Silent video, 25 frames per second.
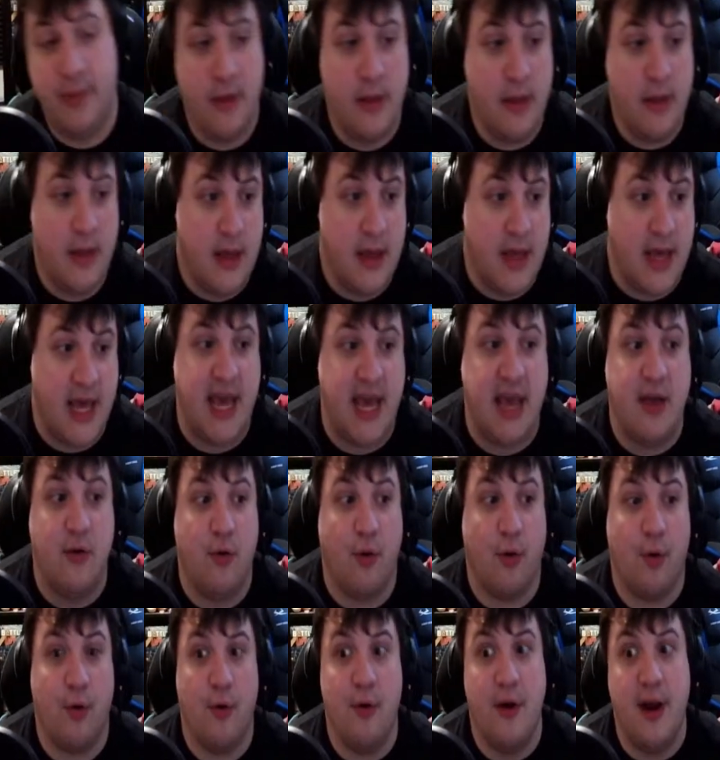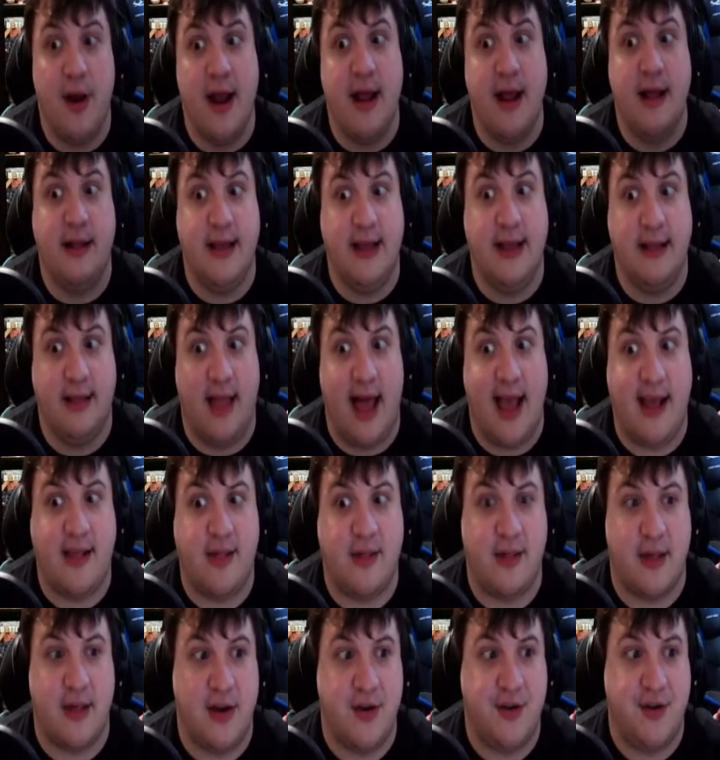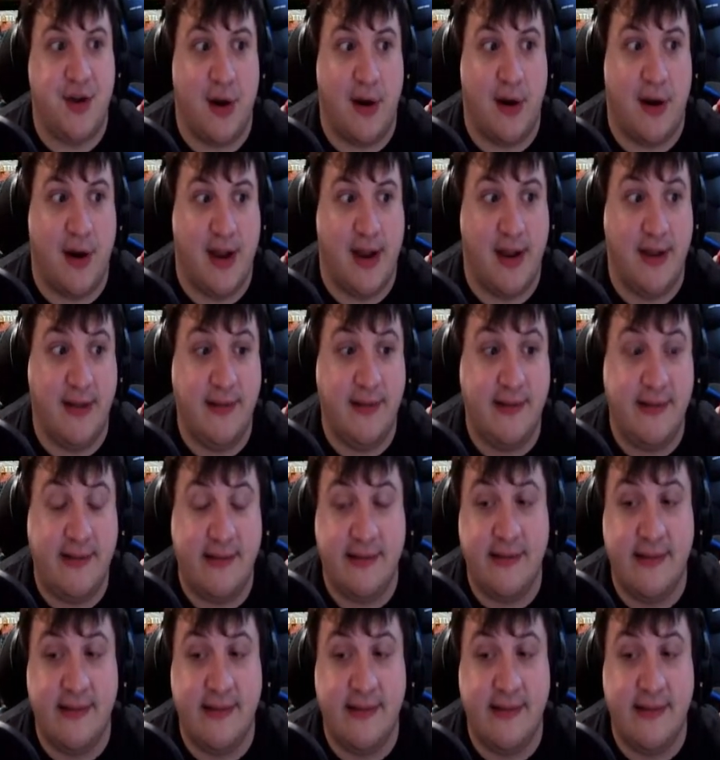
He really likes Centurions.